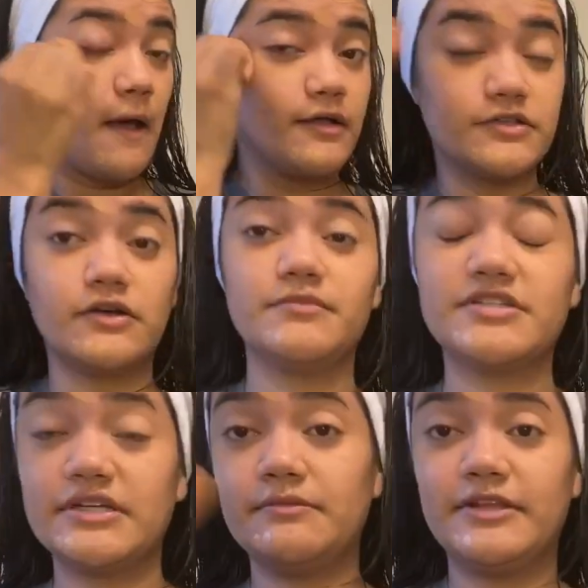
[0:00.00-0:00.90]
So I'm
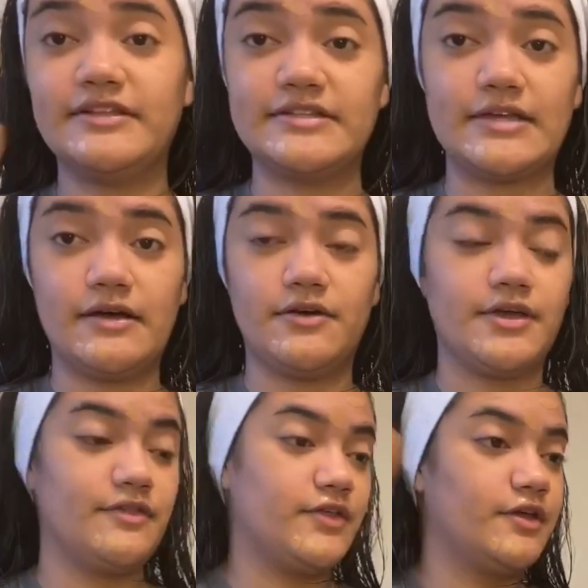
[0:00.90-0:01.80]
just gonna blend this out
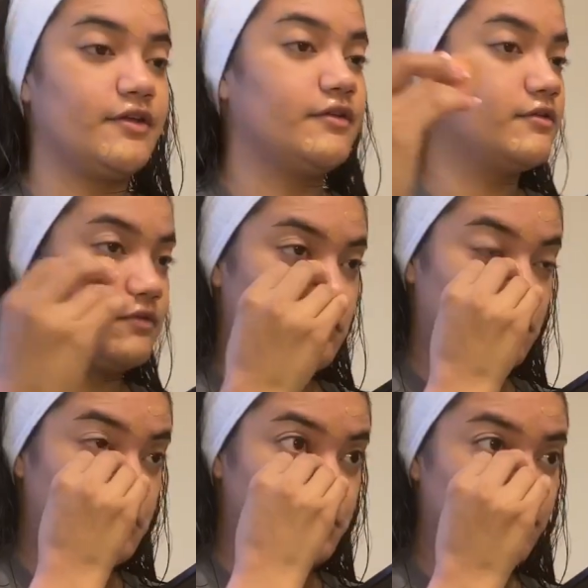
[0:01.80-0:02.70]
and then
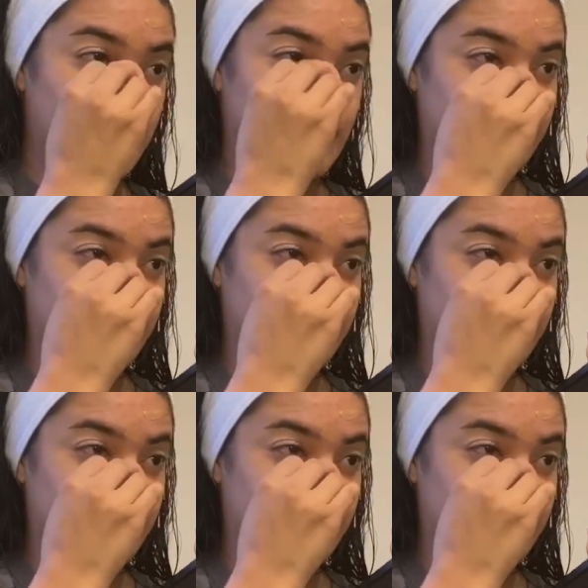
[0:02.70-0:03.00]
we'll move on.